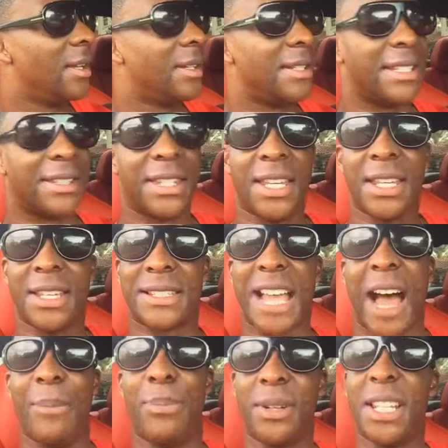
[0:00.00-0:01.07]
The thing is, I
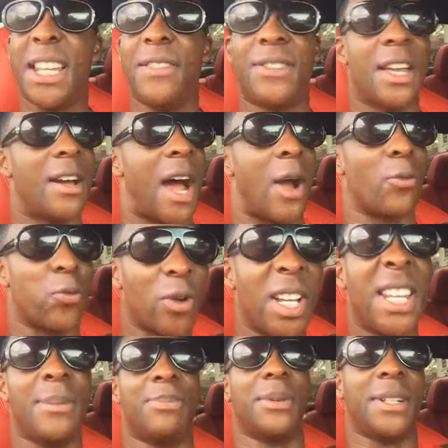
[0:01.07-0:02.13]
really
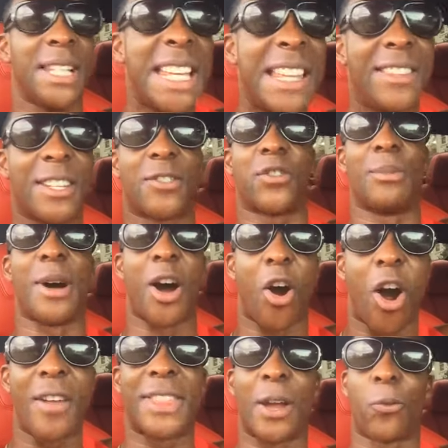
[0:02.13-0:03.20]
believe this from my
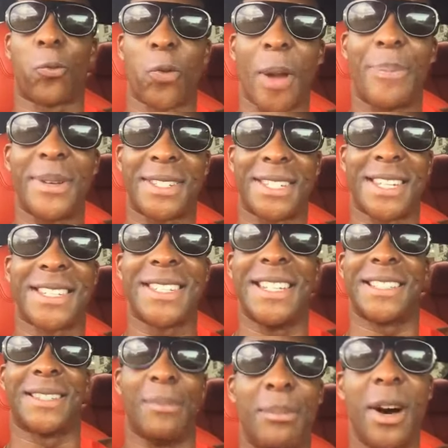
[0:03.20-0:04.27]
heart, that repetition is
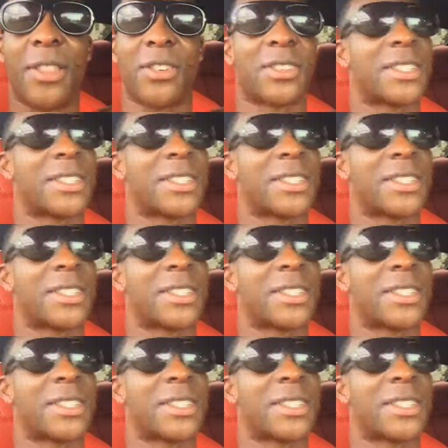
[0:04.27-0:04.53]
the mother of